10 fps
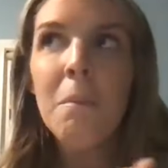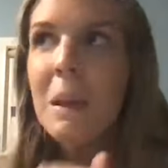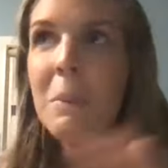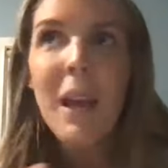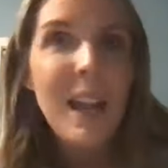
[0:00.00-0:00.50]

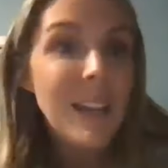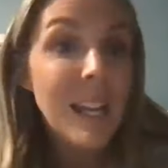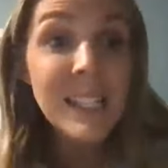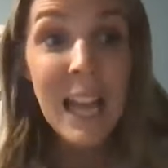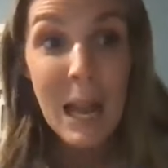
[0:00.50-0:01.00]
Maybe at
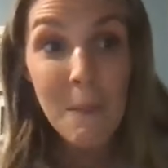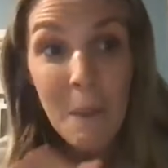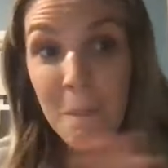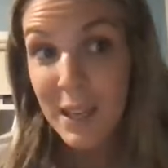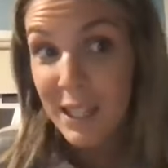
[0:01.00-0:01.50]
nighttime,
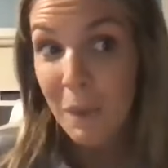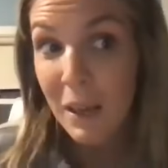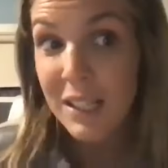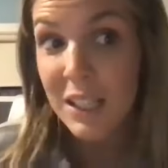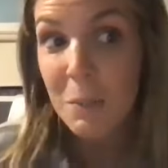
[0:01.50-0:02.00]
I'm making
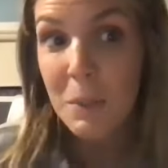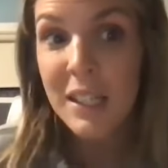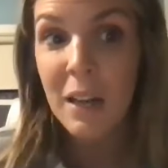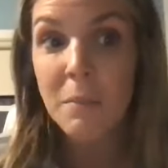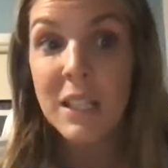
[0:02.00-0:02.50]
my sleepy
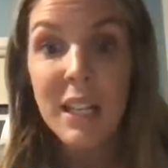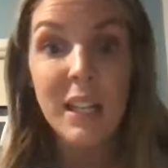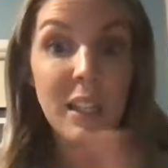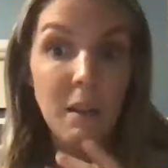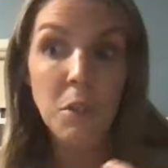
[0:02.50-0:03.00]
time
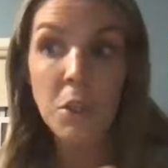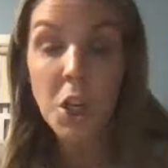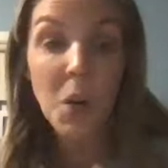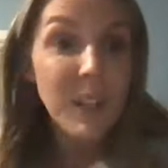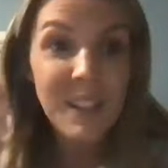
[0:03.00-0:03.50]
tea and I'm just
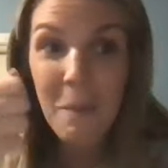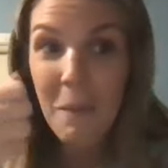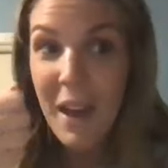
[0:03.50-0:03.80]
showing them,